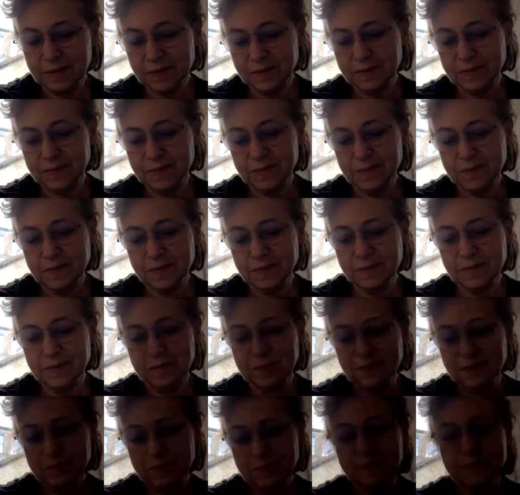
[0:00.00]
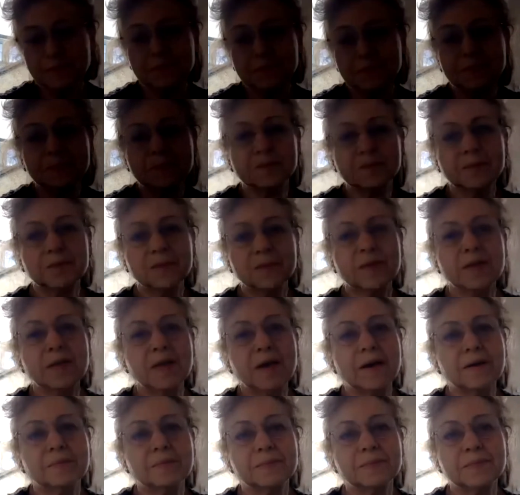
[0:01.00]
Tamara, before we go into
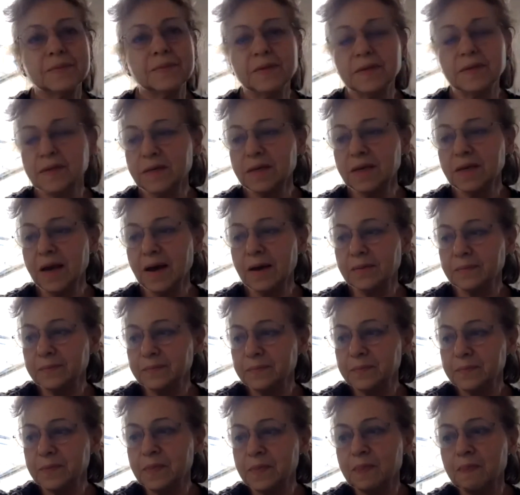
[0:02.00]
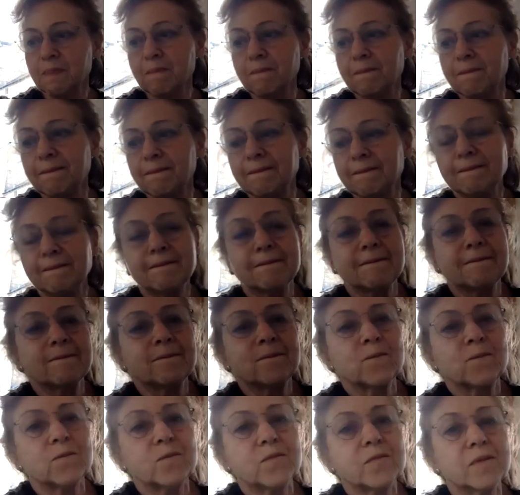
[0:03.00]
the, uh, uh, the more detailed
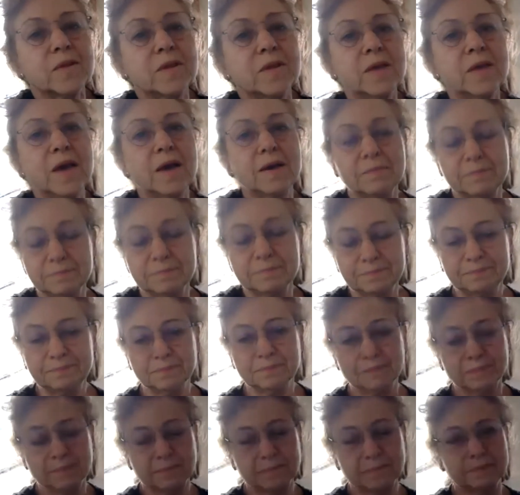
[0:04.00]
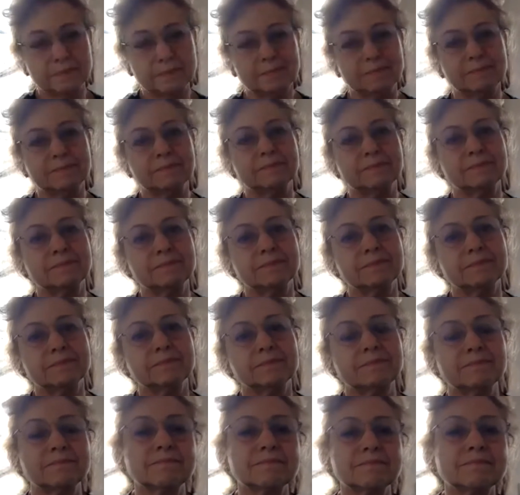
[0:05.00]
uh, aspect of the
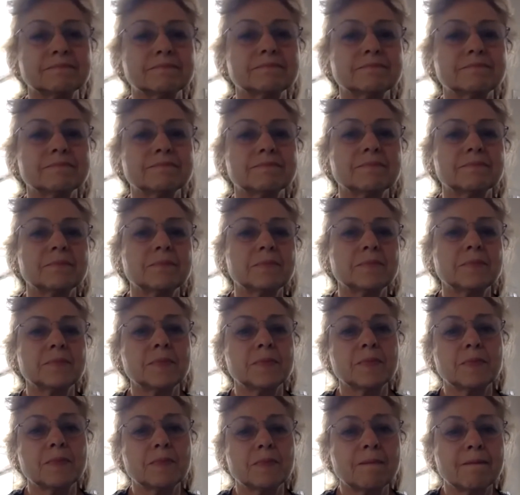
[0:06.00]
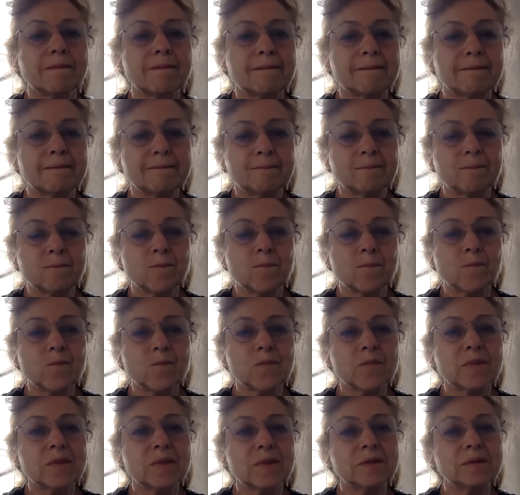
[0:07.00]
process, I'd like to dig a little bit
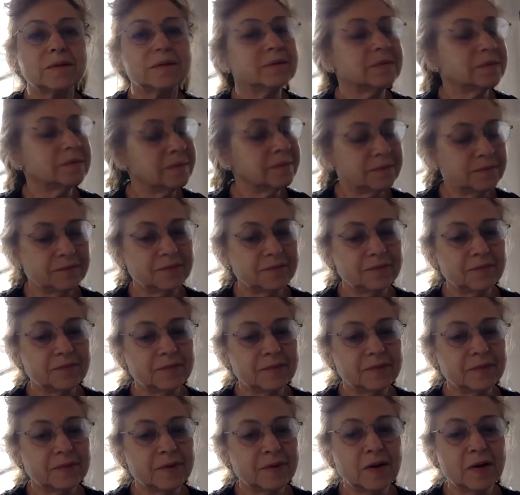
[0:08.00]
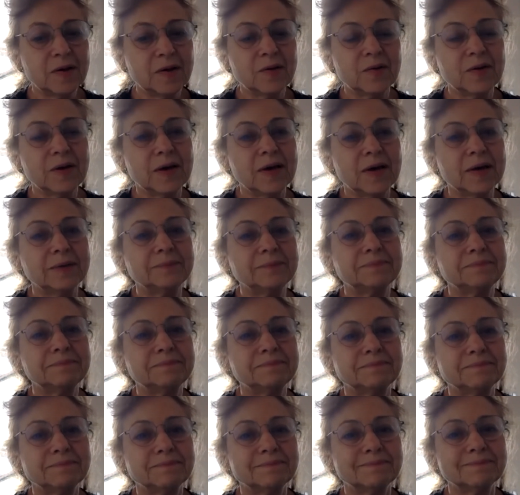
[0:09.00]
into your story here,
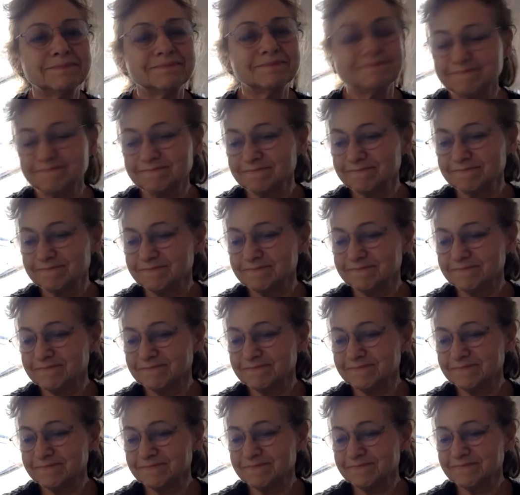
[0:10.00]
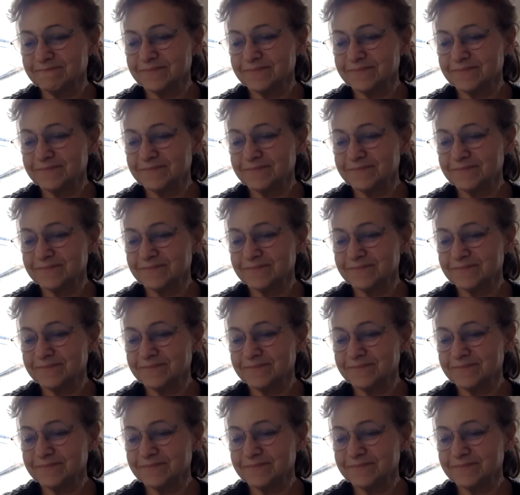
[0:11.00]
because um,